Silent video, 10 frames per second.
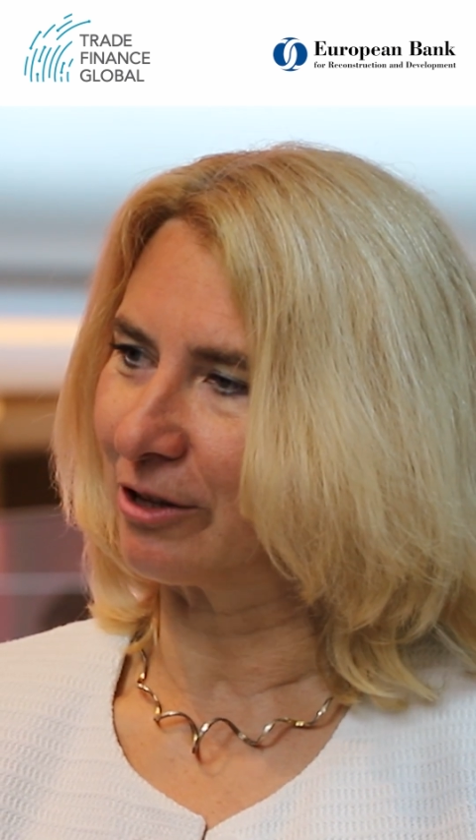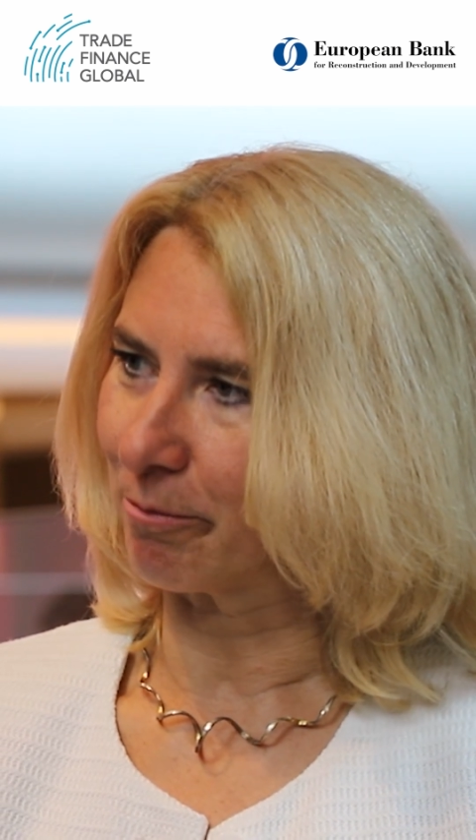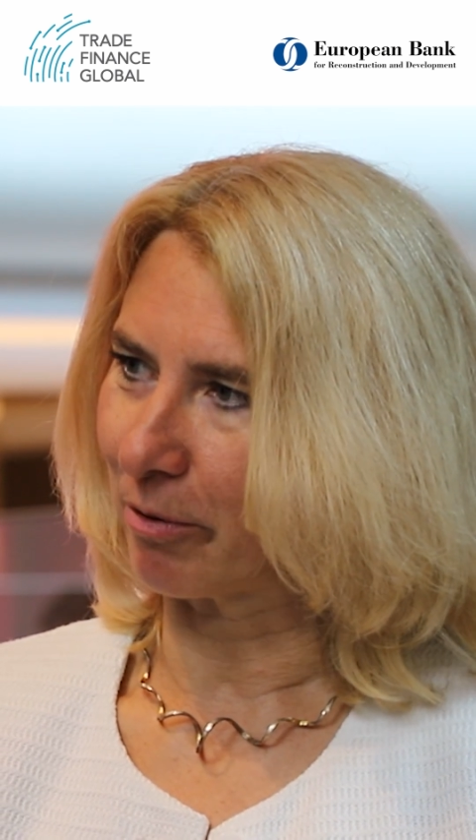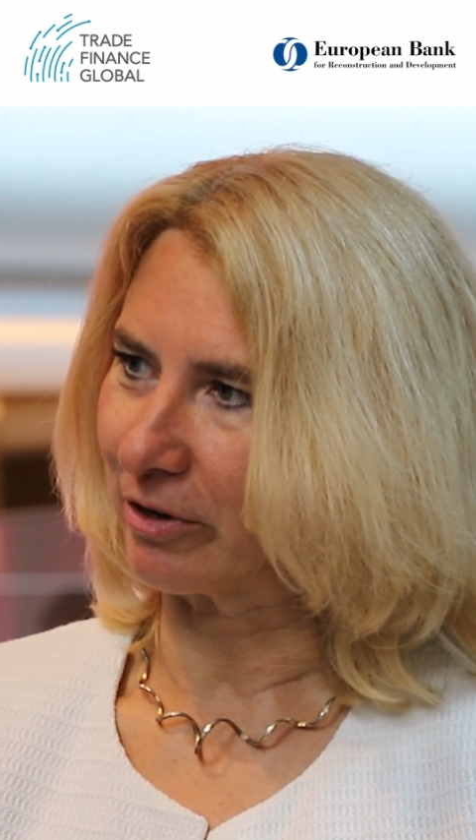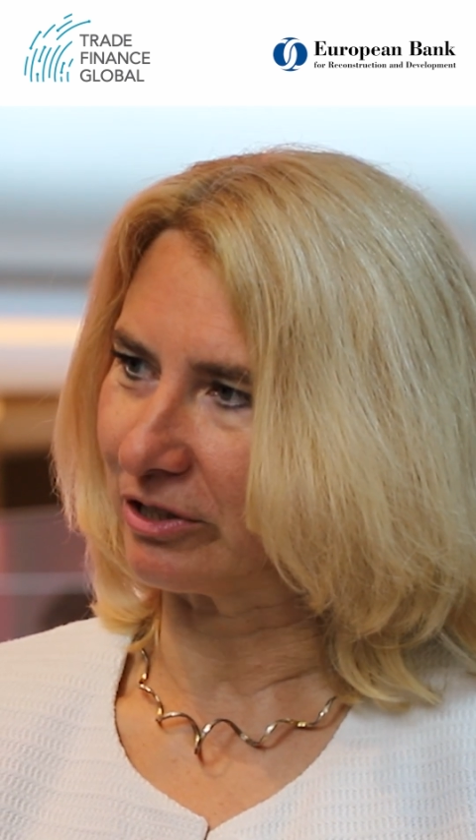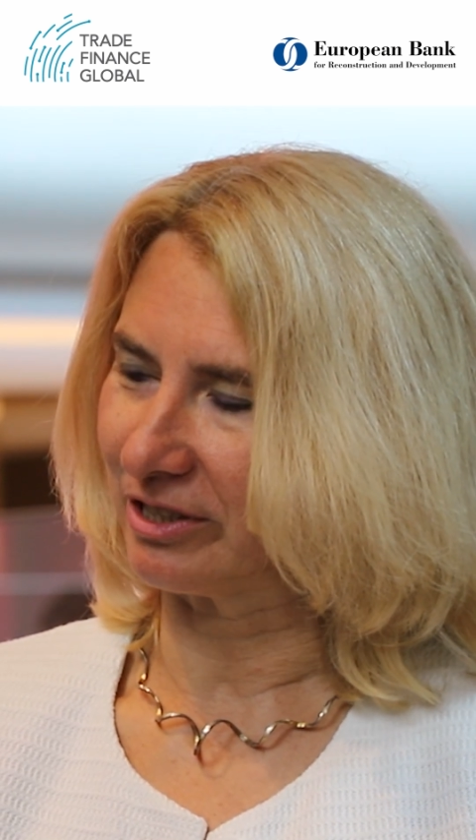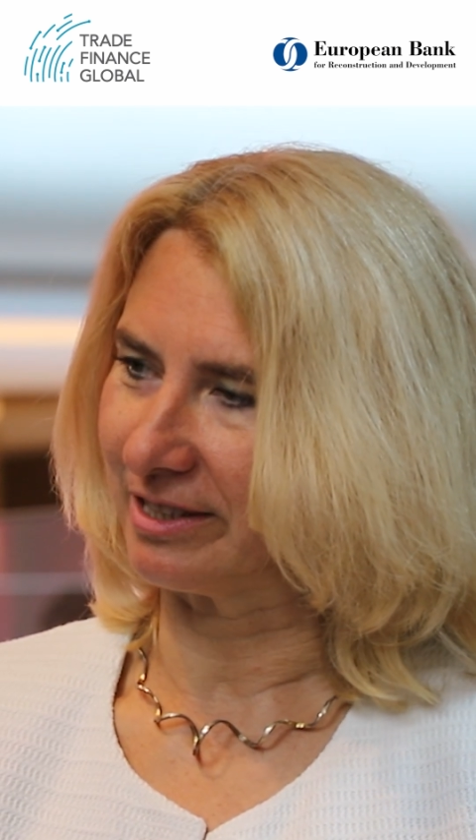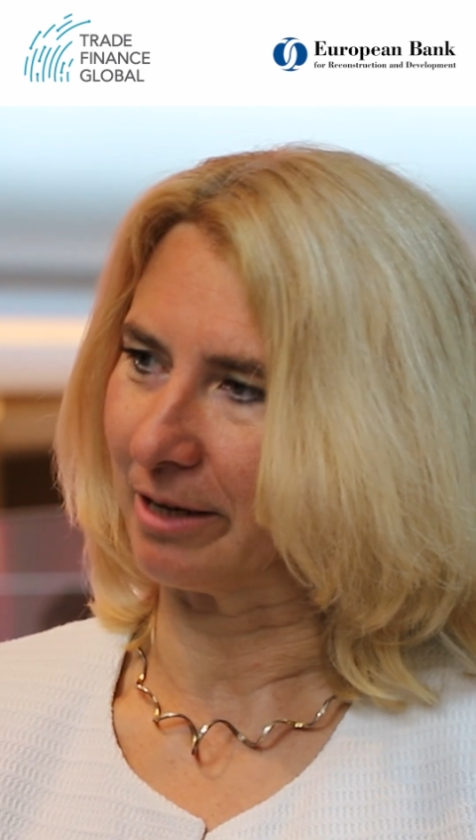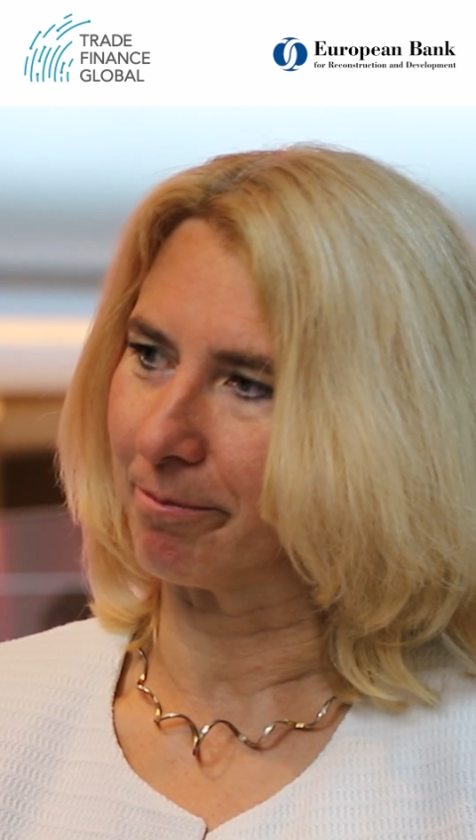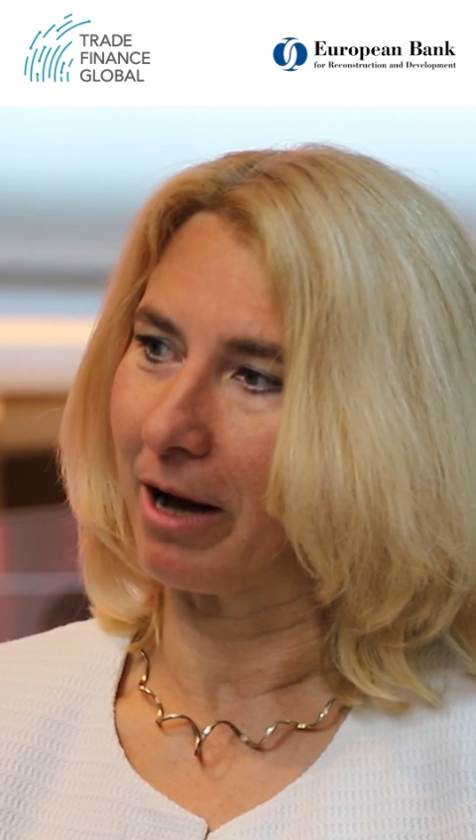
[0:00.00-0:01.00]
their
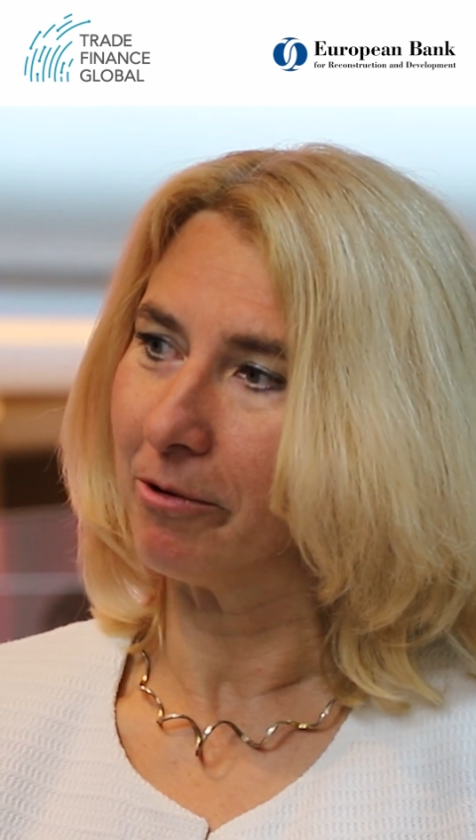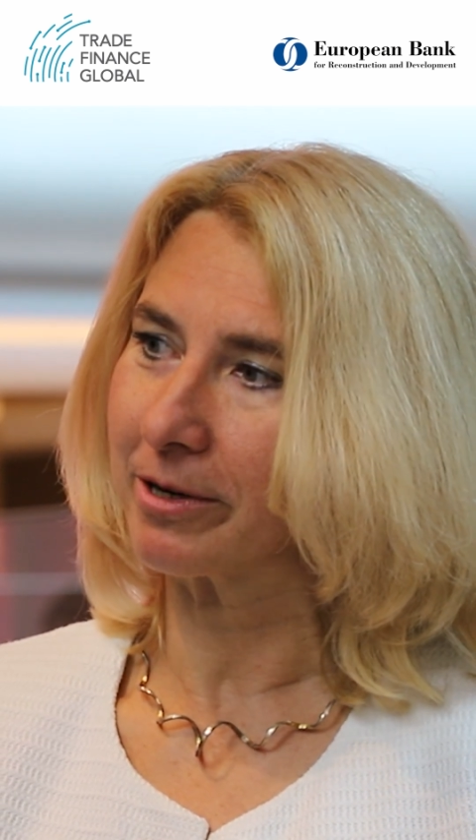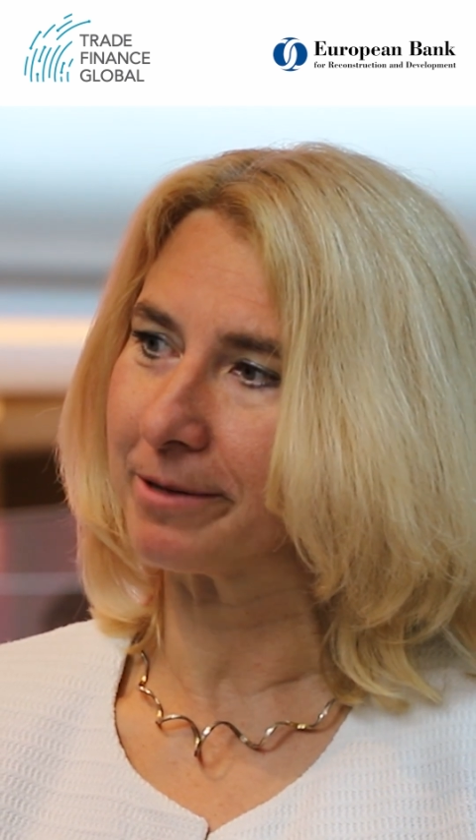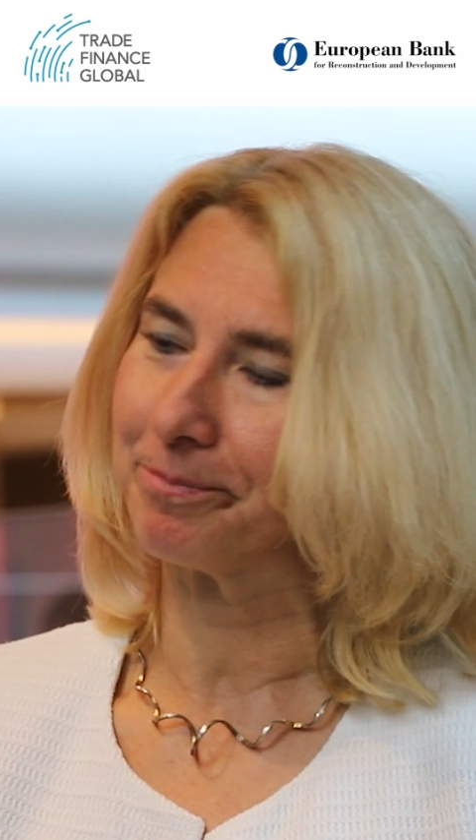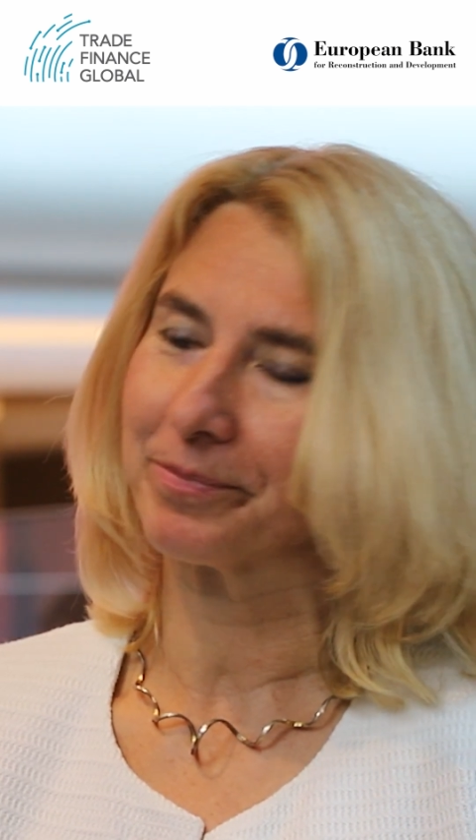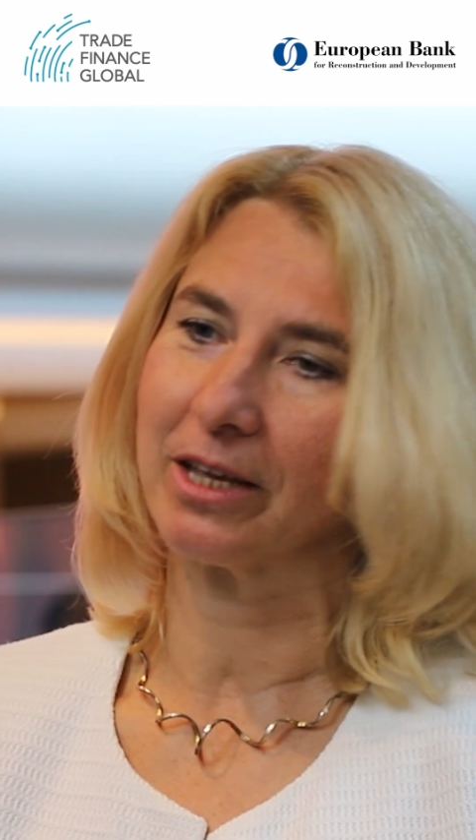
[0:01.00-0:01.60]
purchasing power.